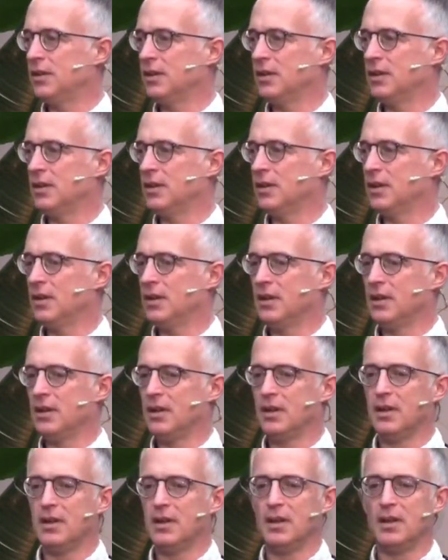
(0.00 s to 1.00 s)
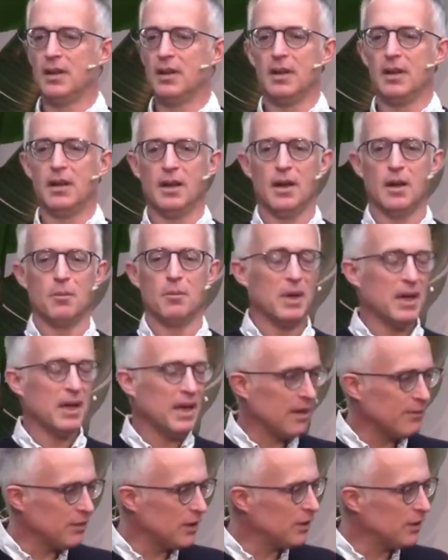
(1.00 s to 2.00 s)
And we're having to make a choice,
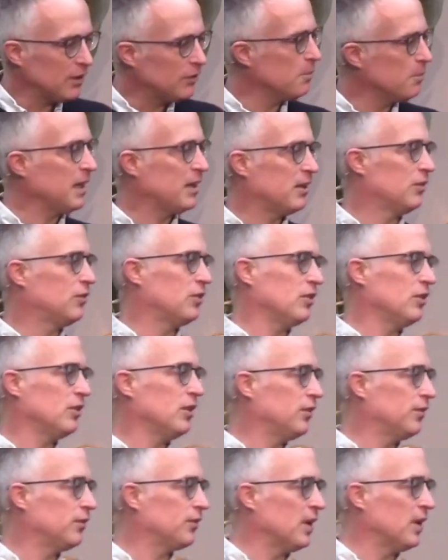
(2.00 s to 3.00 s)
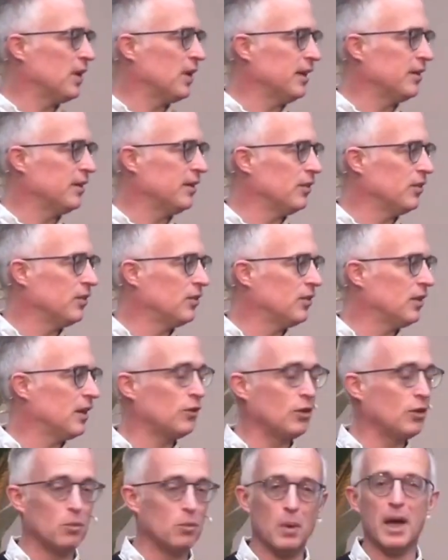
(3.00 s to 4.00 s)
friends, as to where we go from
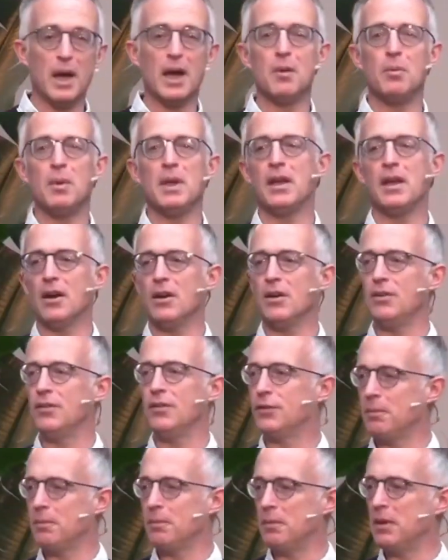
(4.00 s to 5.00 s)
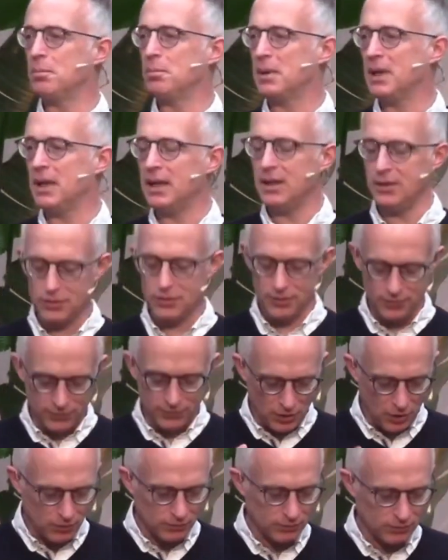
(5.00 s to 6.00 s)
this place of conflict, where we
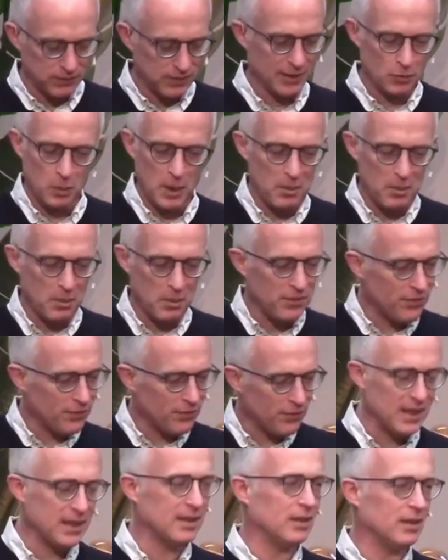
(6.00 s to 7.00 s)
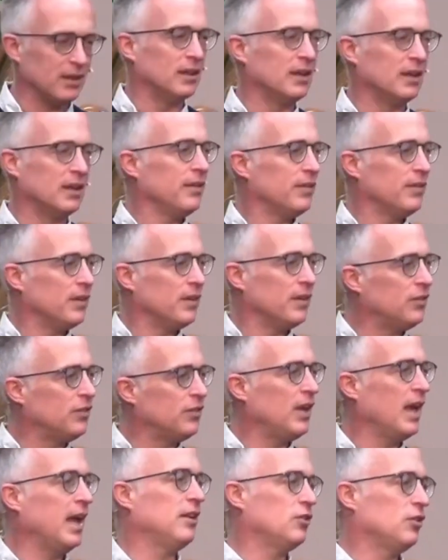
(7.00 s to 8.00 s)
feel the tension of this so
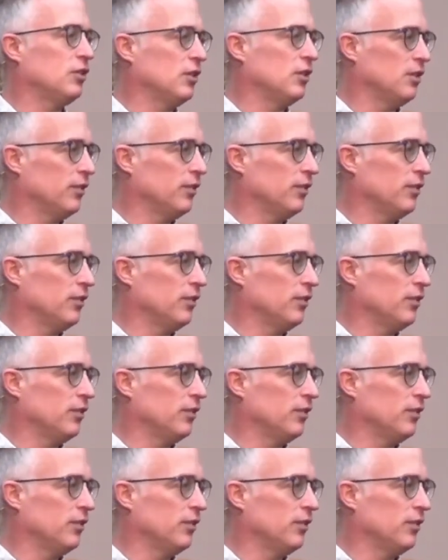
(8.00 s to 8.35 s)
much.